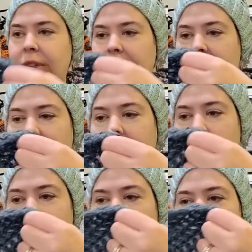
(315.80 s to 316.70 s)
like
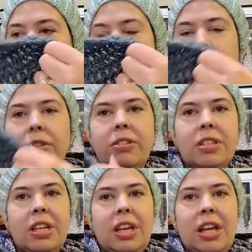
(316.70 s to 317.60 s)
cuff
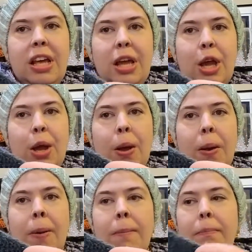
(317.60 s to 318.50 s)
almost.
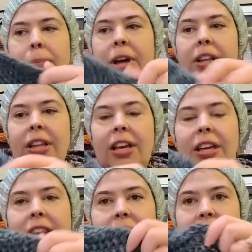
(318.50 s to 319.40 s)
But like
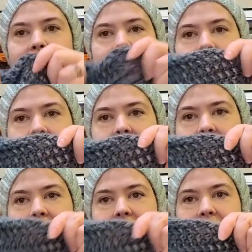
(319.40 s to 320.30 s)

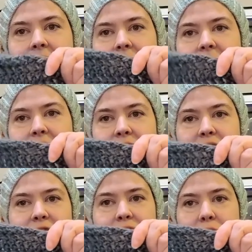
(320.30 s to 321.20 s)
there's
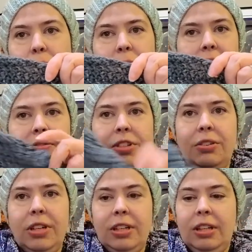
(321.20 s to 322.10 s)
just no give to
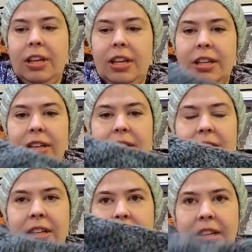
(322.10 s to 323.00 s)
it. Like
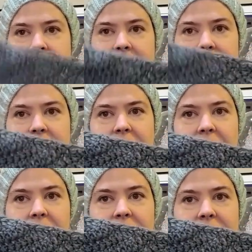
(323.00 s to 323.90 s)
in
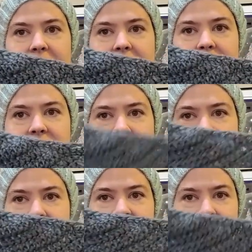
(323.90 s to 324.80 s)
all of that, it's
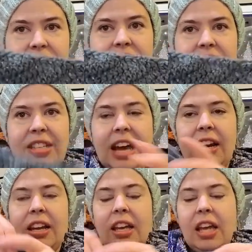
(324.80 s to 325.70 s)
just
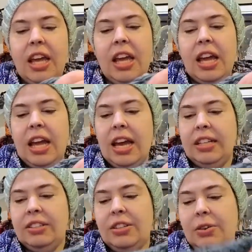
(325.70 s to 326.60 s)
static.
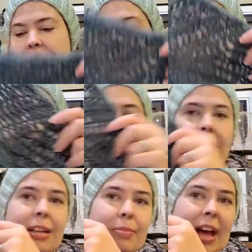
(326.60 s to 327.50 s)
And so I
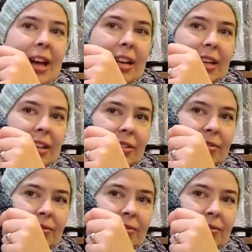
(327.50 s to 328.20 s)
ended up adding